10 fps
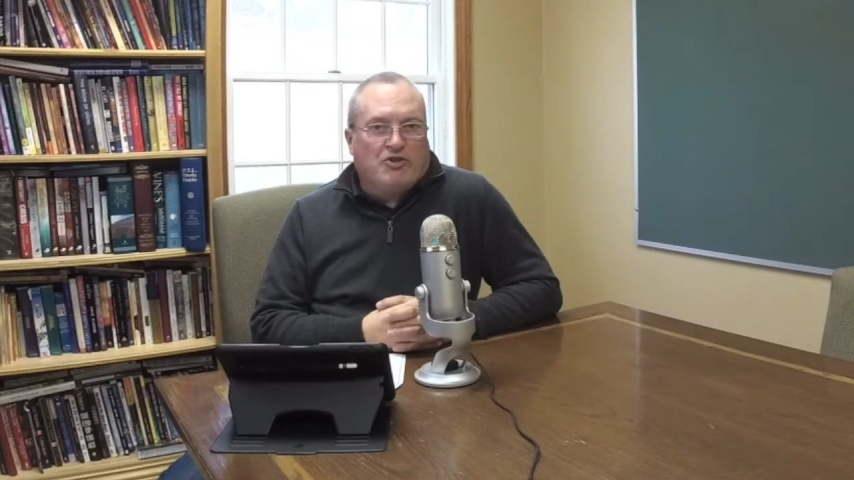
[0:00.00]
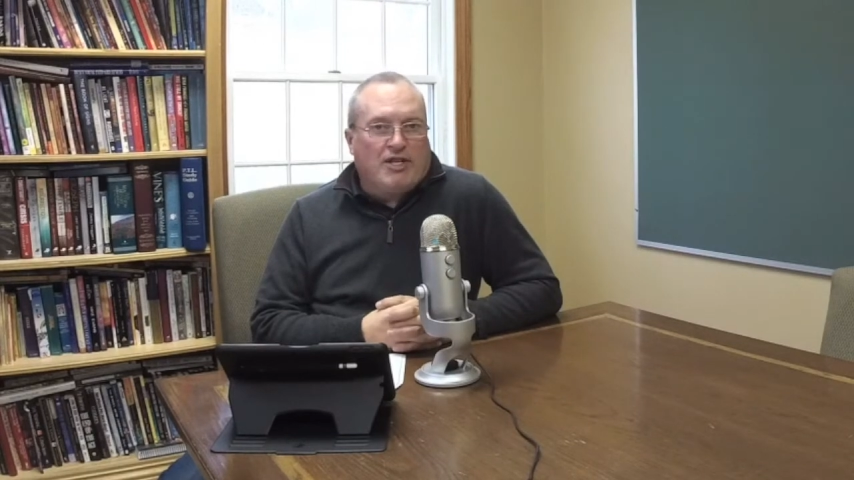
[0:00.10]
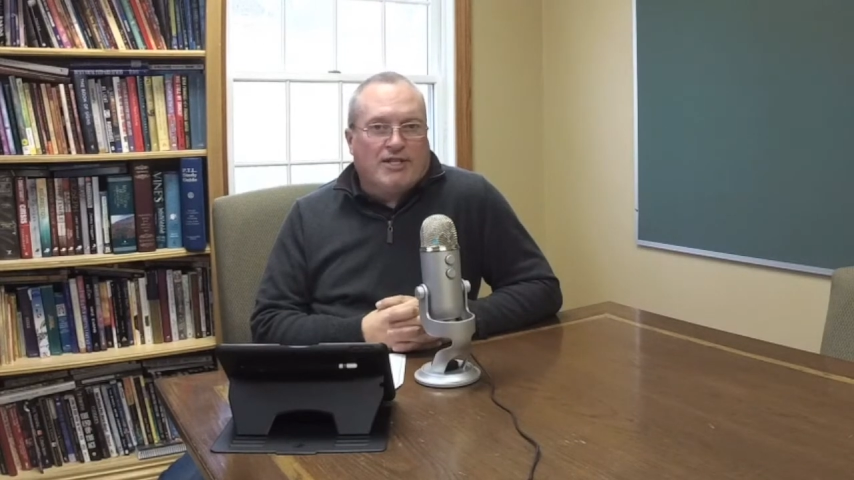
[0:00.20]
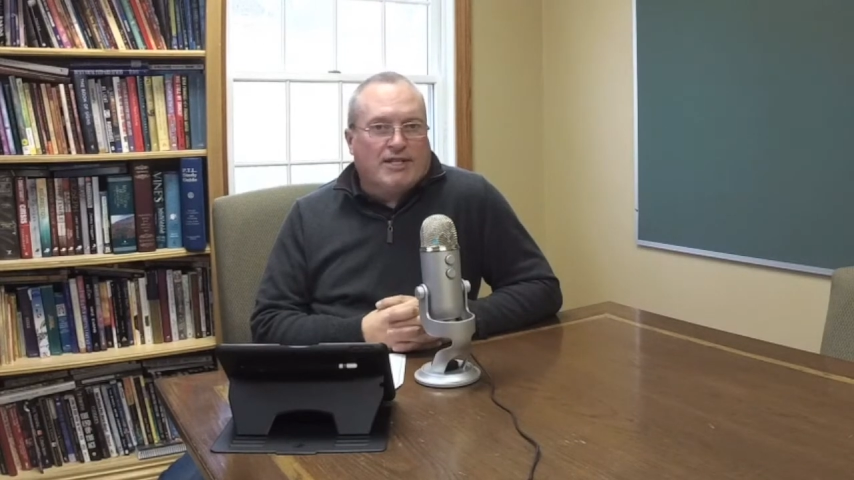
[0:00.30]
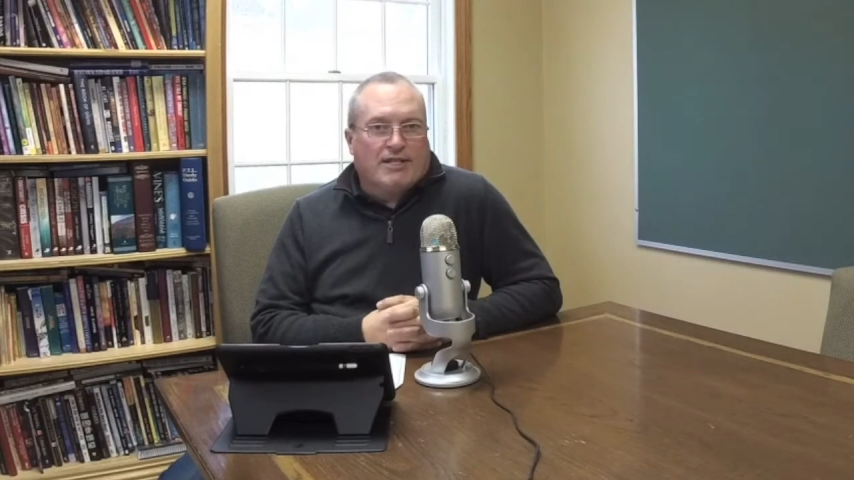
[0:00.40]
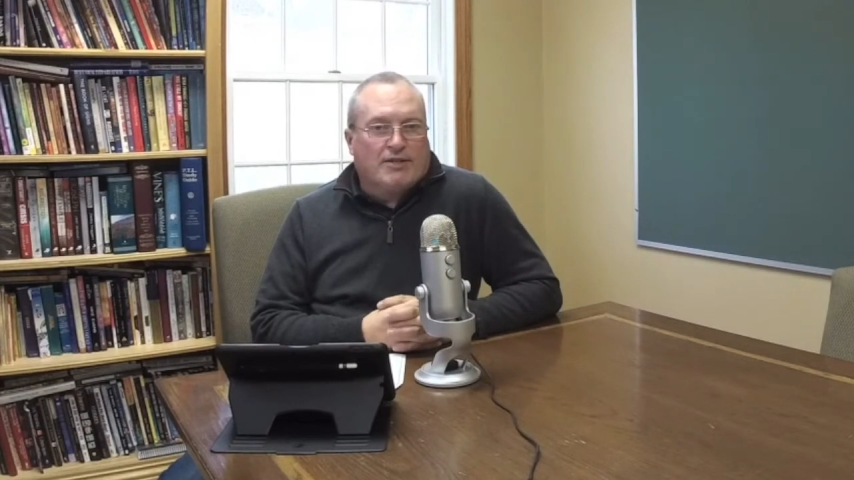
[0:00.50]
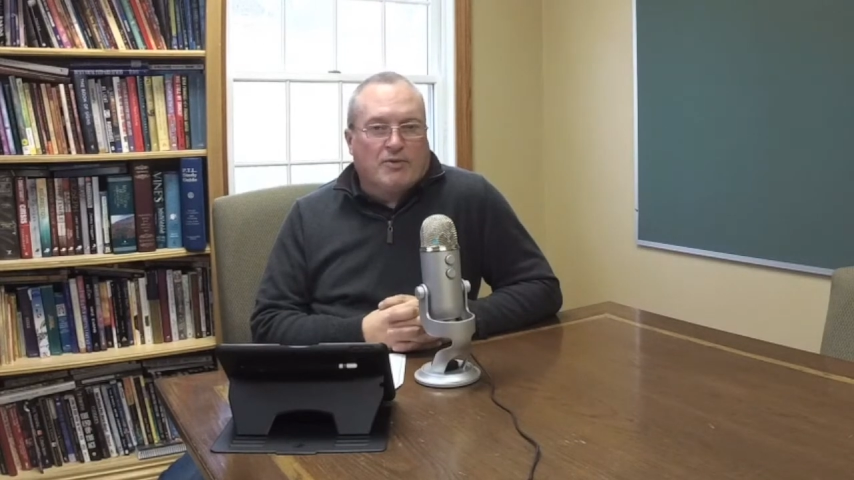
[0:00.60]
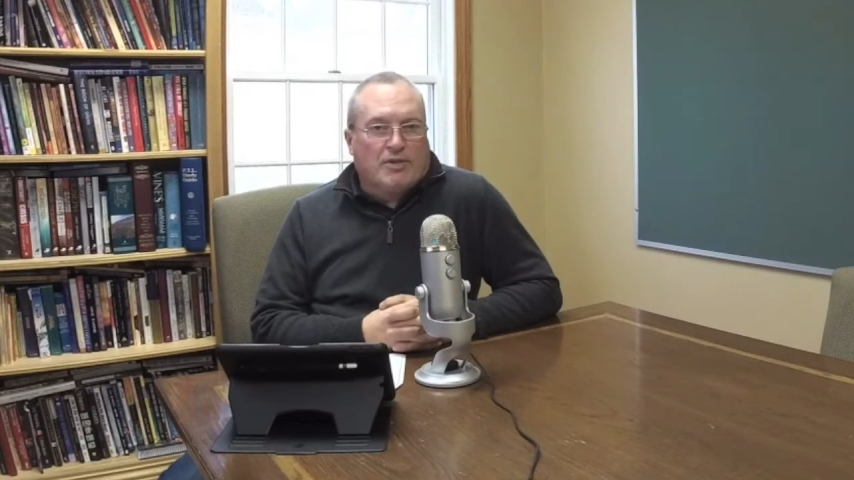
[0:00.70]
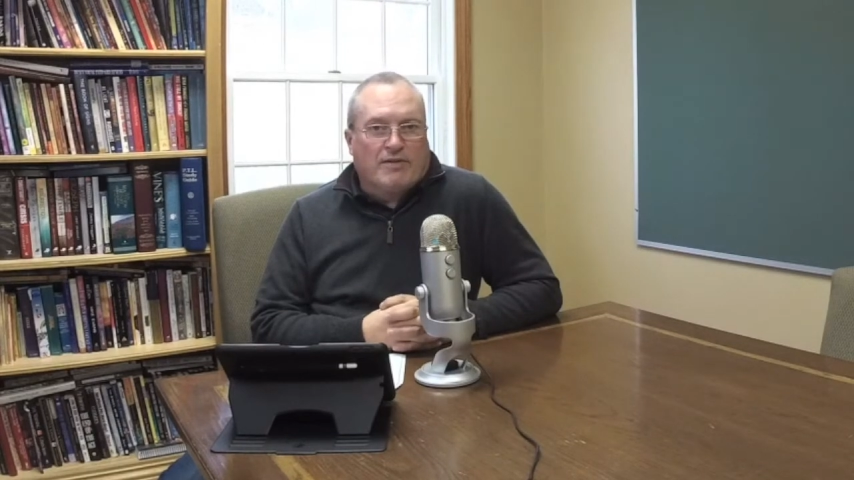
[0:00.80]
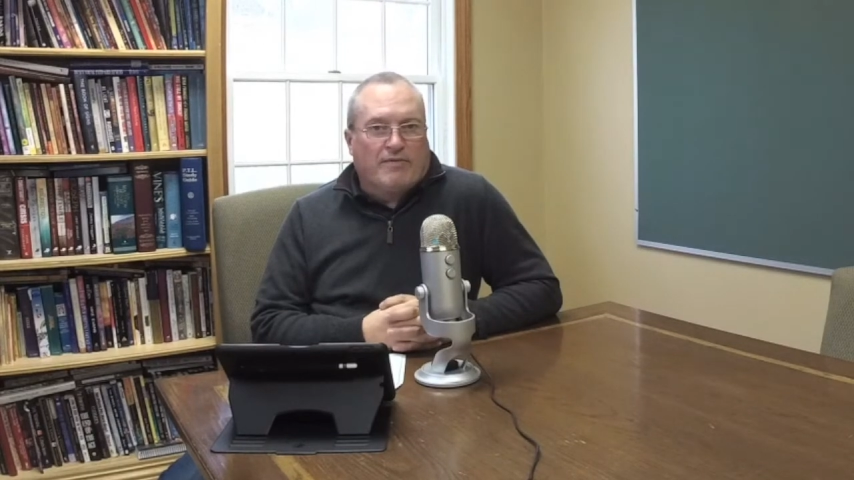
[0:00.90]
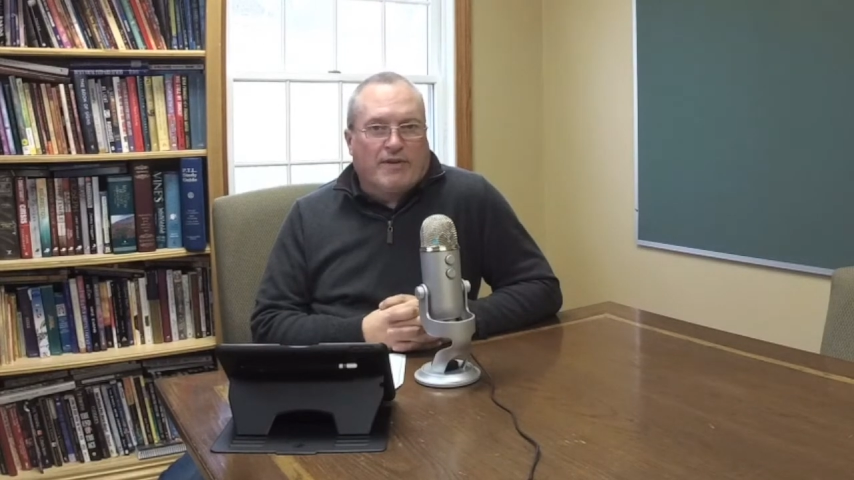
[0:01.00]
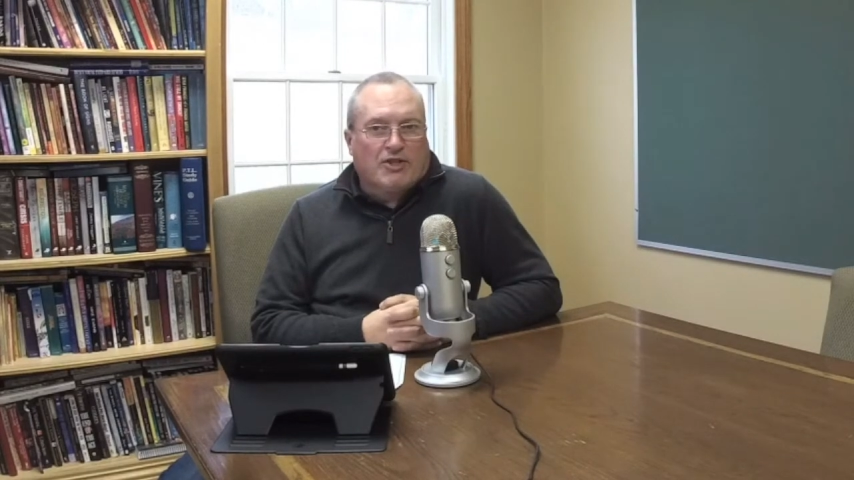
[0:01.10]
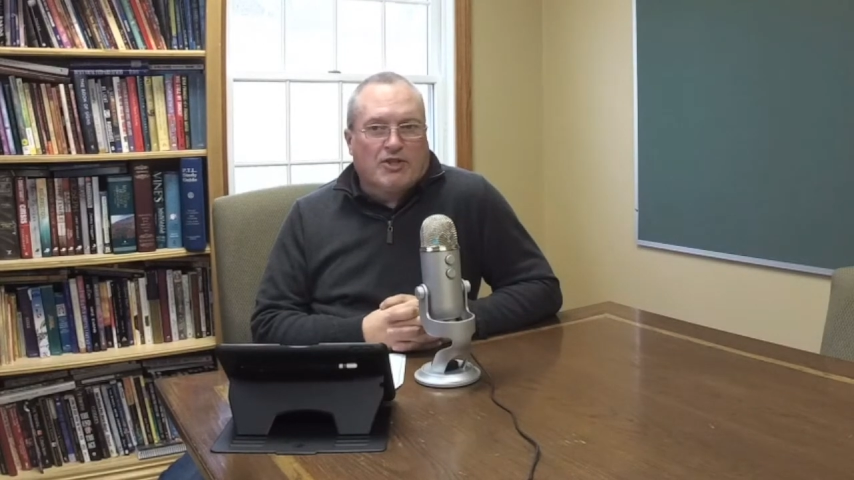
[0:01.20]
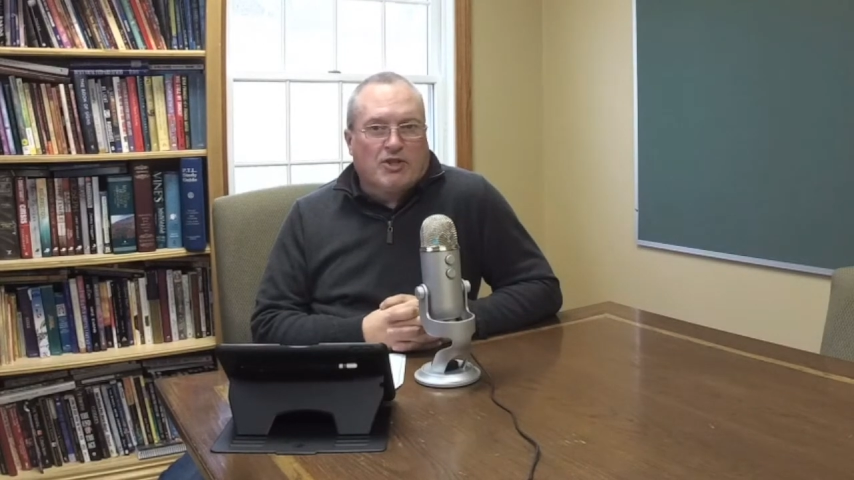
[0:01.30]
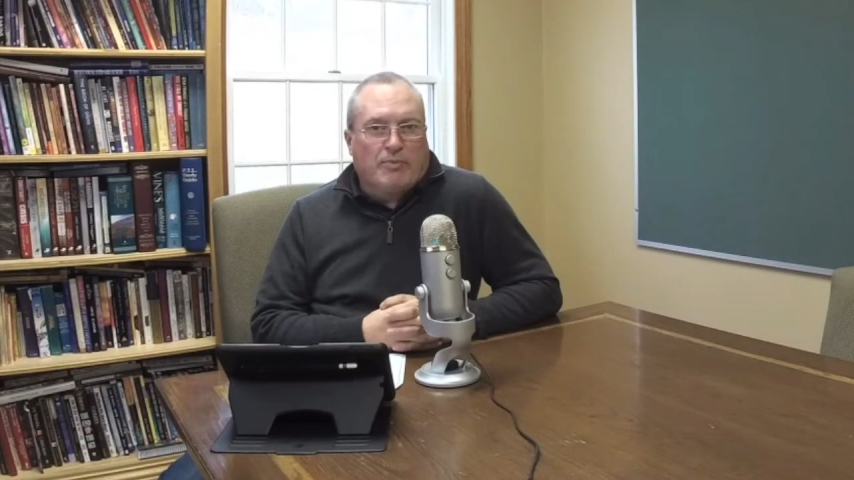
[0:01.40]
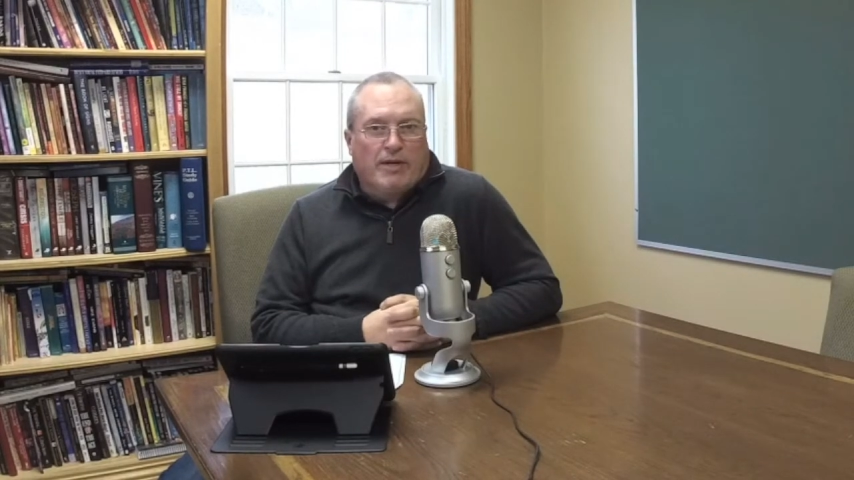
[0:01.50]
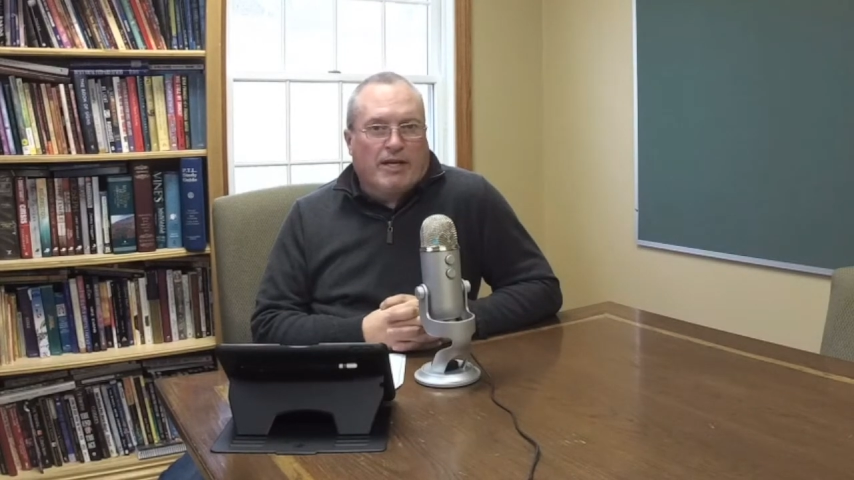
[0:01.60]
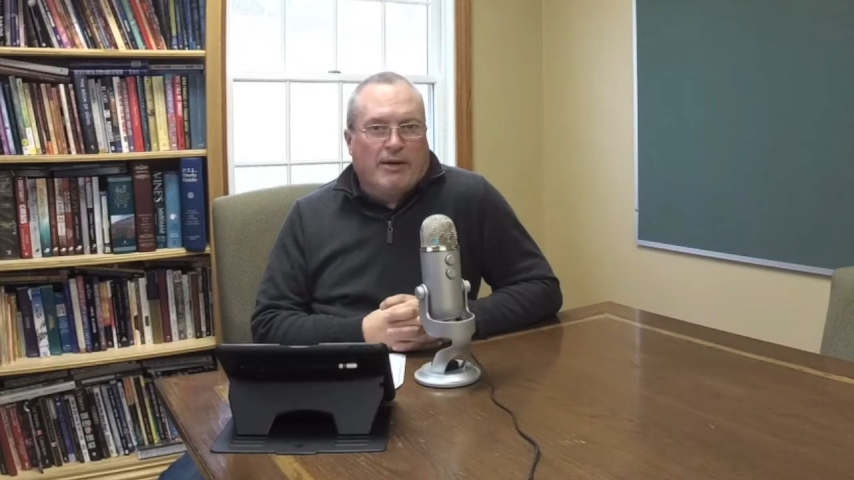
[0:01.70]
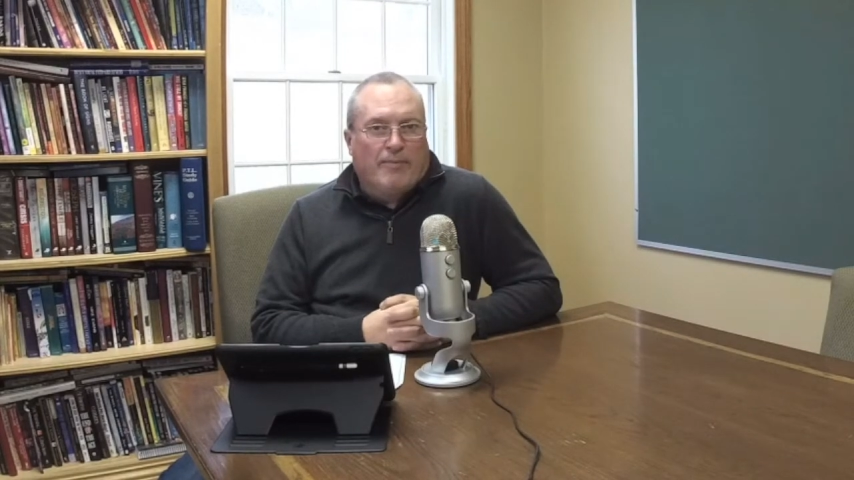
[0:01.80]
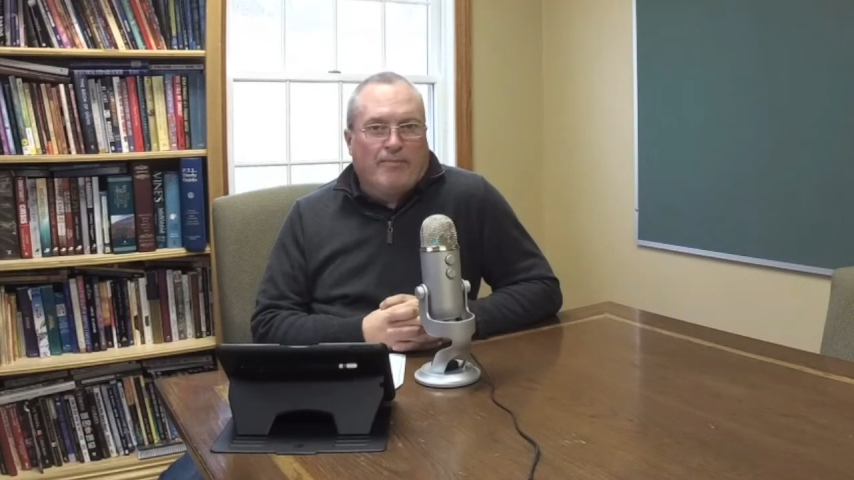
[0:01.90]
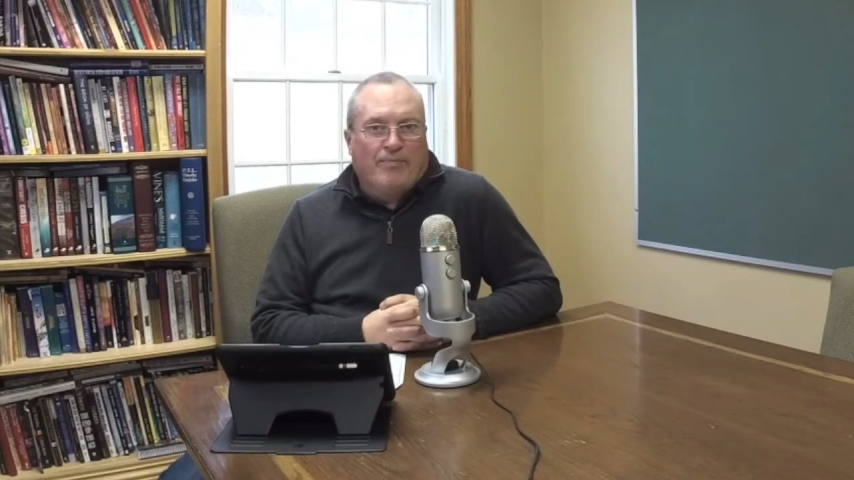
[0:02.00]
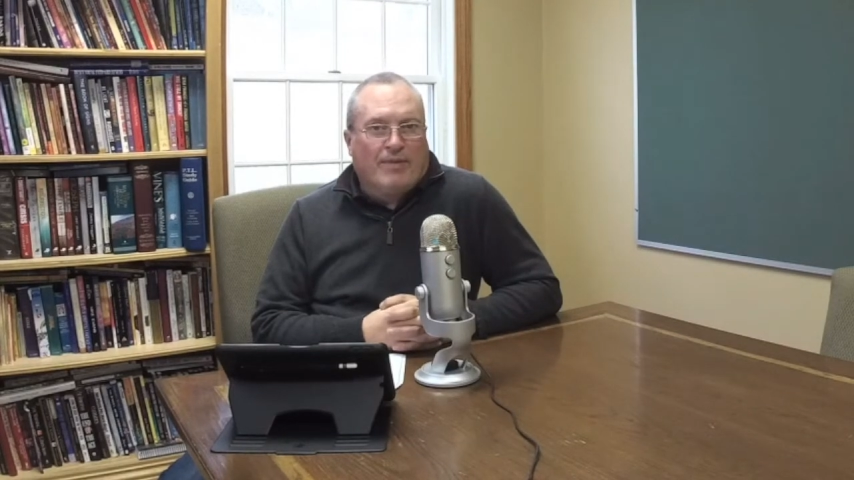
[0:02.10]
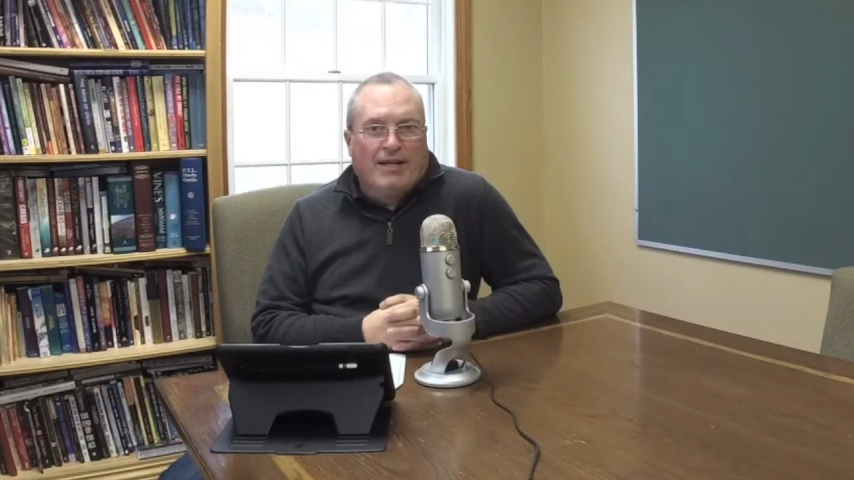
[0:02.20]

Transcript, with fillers: Jesus' crucifixion to become